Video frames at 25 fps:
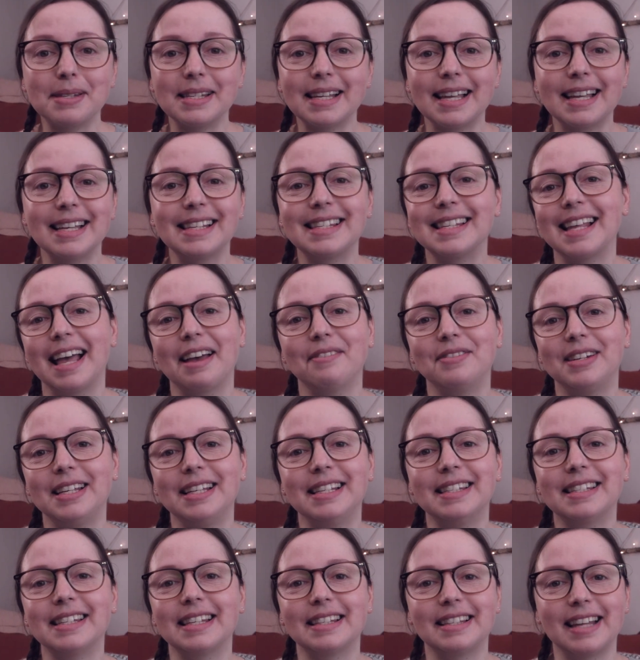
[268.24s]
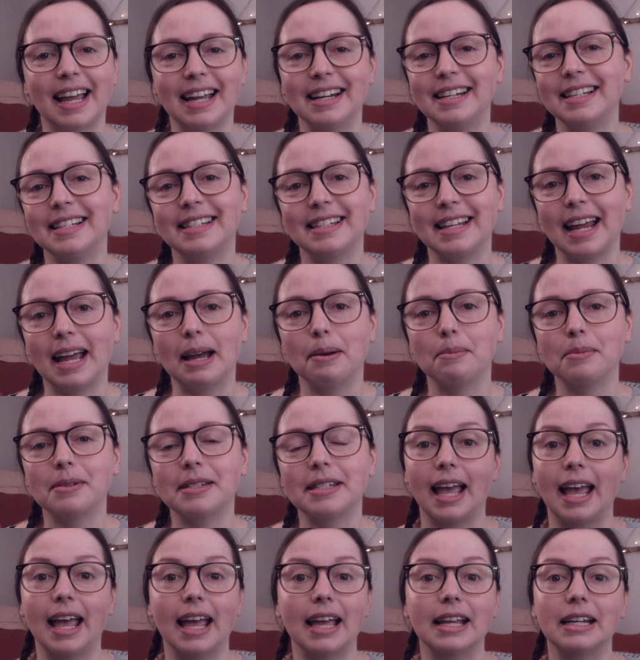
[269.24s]
sets have these tiny stamps,
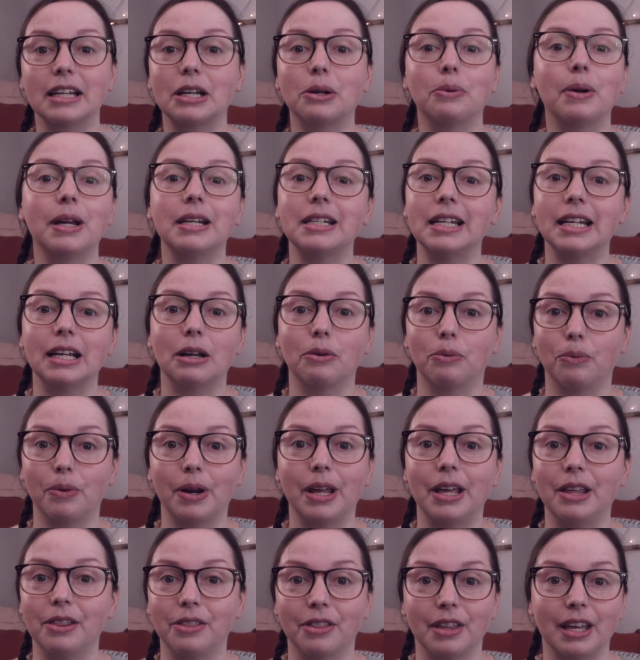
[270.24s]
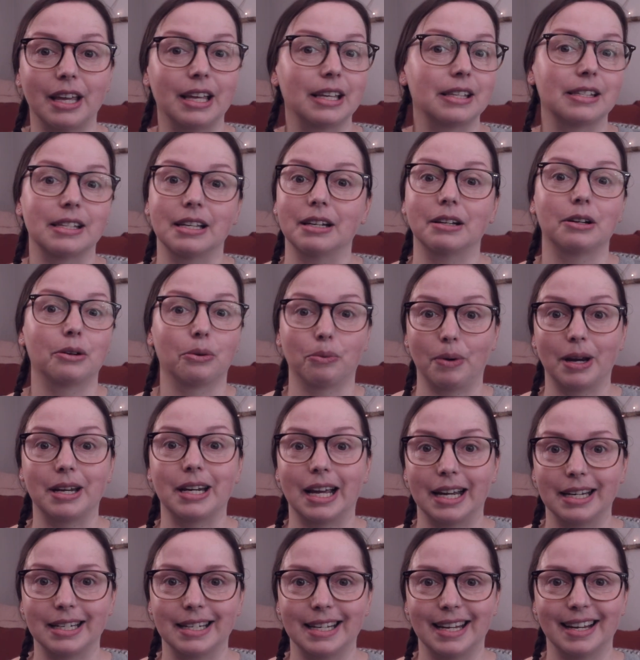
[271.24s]
and creating a wreath is a great
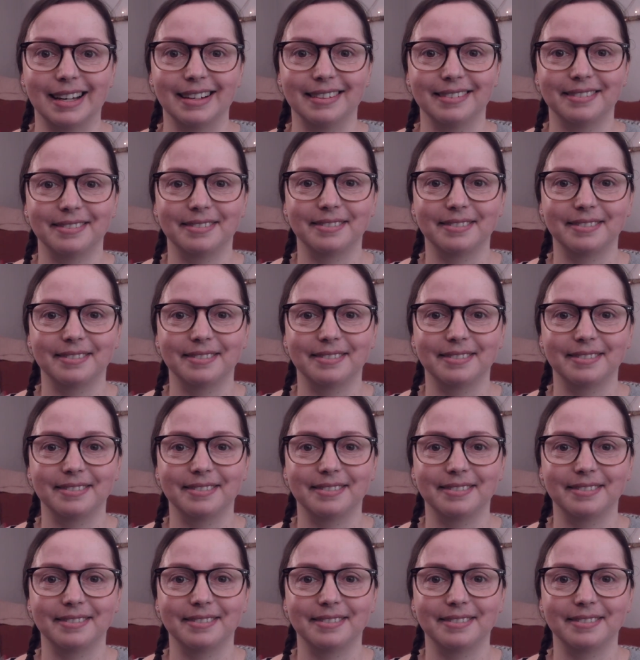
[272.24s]
idea.